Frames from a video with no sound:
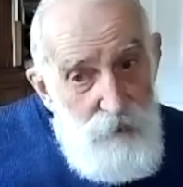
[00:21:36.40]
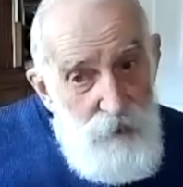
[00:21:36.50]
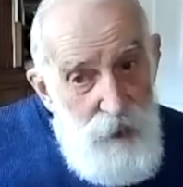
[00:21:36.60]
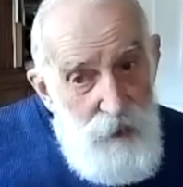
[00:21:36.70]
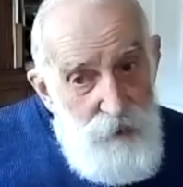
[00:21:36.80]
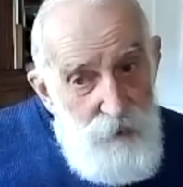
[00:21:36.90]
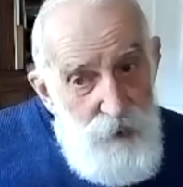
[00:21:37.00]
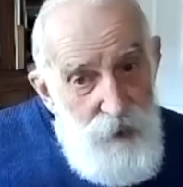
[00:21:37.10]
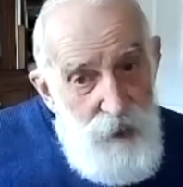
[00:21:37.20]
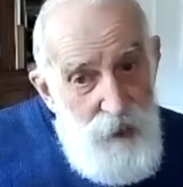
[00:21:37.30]
I'll soon
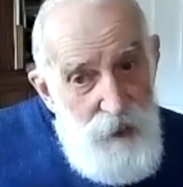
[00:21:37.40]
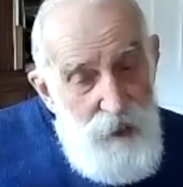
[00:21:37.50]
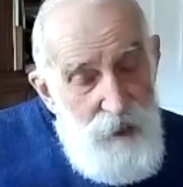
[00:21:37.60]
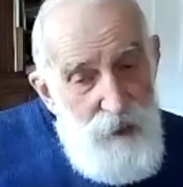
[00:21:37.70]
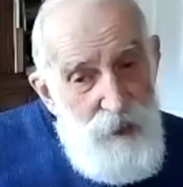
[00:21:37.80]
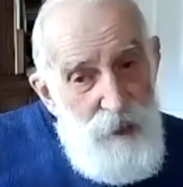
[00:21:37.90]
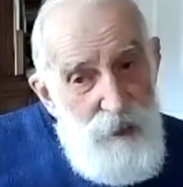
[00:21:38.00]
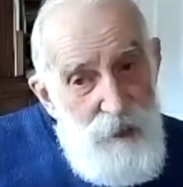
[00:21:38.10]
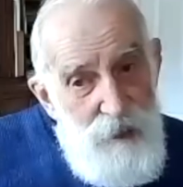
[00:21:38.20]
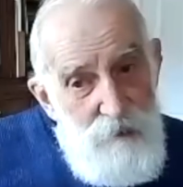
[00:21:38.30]
die.
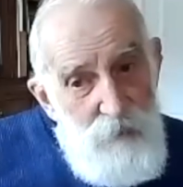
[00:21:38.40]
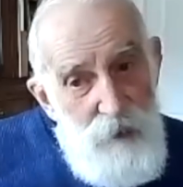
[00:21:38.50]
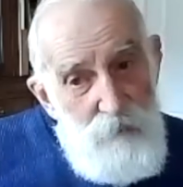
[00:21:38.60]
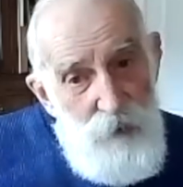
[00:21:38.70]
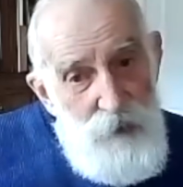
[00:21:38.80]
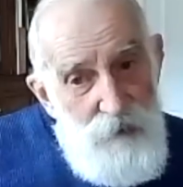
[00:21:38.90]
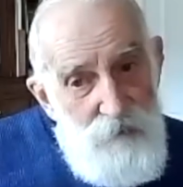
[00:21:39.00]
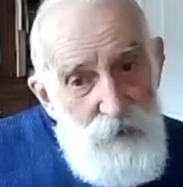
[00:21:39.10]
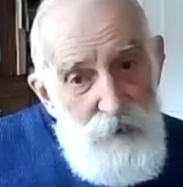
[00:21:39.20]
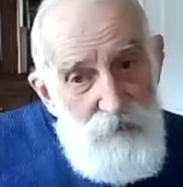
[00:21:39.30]
My body's
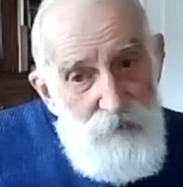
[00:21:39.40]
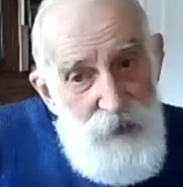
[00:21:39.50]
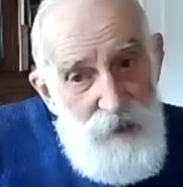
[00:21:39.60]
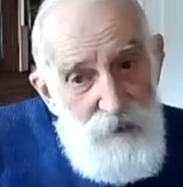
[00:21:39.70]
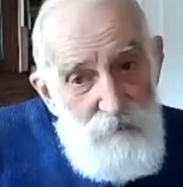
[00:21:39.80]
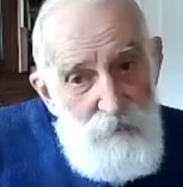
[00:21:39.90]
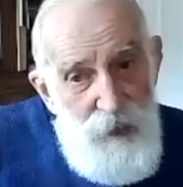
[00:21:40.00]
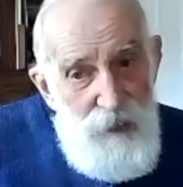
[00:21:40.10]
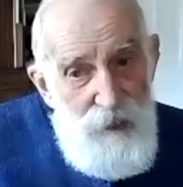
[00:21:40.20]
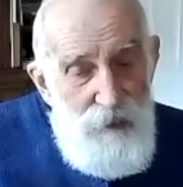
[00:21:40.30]
full of aches and
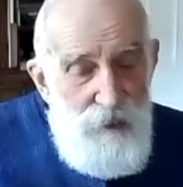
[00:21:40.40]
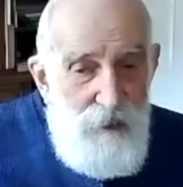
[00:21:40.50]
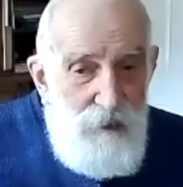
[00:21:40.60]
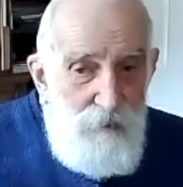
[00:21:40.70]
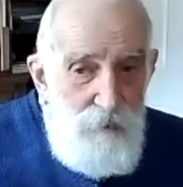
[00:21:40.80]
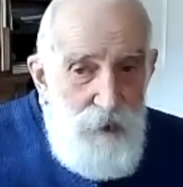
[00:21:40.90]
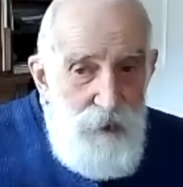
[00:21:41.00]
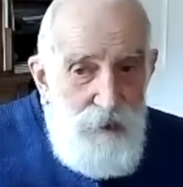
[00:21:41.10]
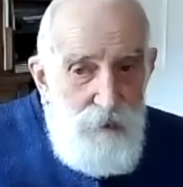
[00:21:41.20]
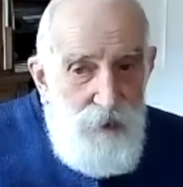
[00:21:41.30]
pains and all
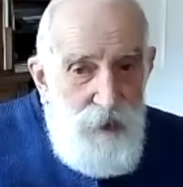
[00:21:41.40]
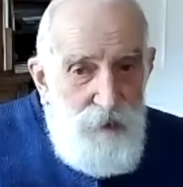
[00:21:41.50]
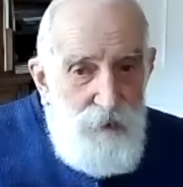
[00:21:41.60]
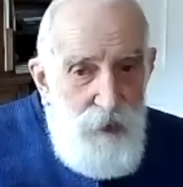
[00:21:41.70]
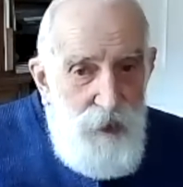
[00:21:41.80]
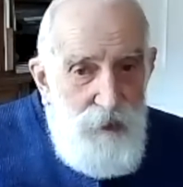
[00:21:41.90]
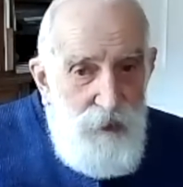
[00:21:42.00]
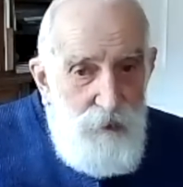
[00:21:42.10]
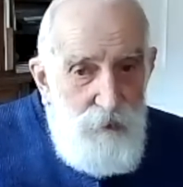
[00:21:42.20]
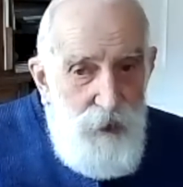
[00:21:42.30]
these sort of things you get
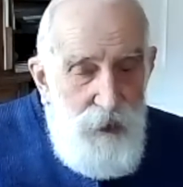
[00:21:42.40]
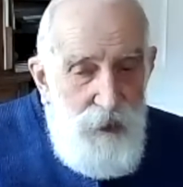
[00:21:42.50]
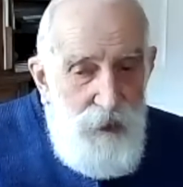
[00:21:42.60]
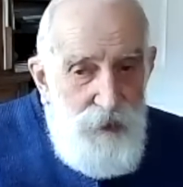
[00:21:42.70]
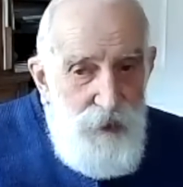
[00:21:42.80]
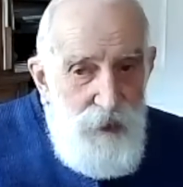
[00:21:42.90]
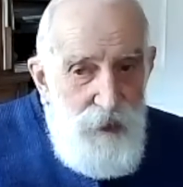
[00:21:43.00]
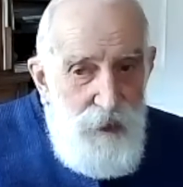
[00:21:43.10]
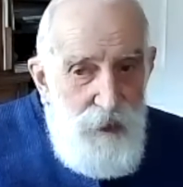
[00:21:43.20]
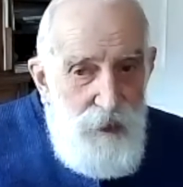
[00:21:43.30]
in old age.
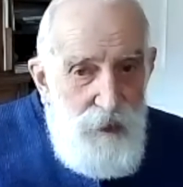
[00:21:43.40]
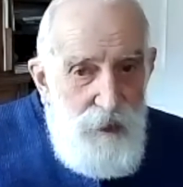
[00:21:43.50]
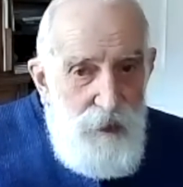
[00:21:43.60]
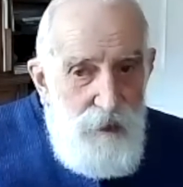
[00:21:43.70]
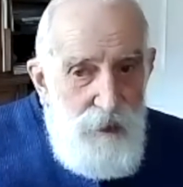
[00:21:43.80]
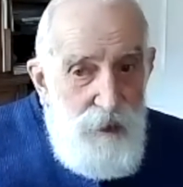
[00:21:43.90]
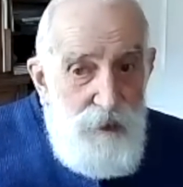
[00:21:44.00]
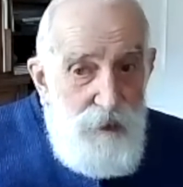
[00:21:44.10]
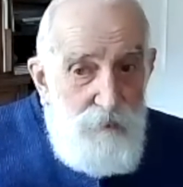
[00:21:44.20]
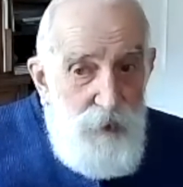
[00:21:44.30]
This
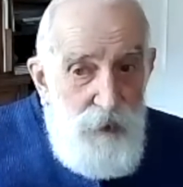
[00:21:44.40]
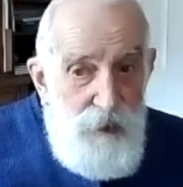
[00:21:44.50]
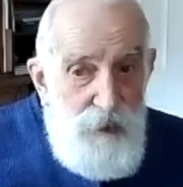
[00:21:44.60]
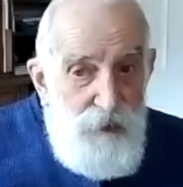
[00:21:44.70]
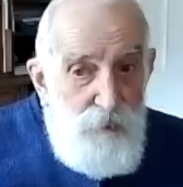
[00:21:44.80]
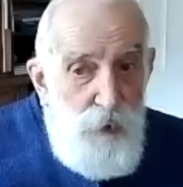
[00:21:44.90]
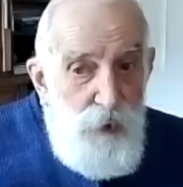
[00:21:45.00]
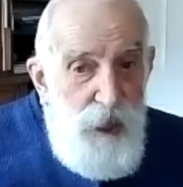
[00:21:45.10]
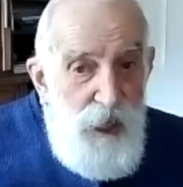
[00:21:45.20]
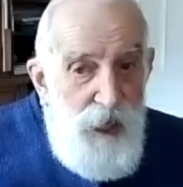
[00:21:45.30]
is
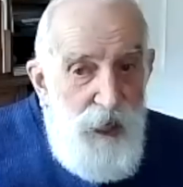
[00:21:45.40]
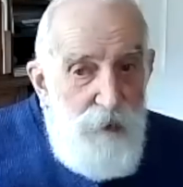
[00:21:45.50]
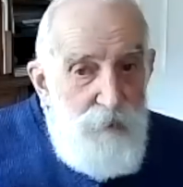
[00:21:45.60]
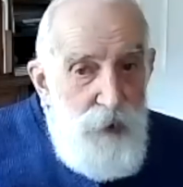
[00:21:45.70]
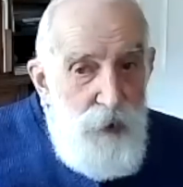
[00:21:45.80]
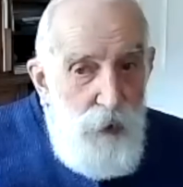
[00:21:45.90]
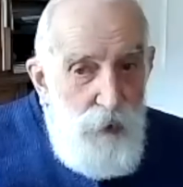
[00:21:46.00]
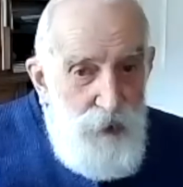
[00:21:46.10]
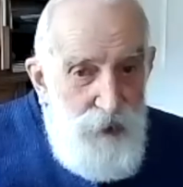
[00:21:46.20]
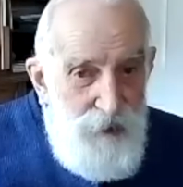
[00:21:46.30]
what I am
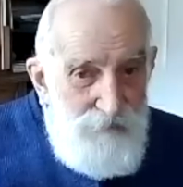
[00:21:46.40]
not.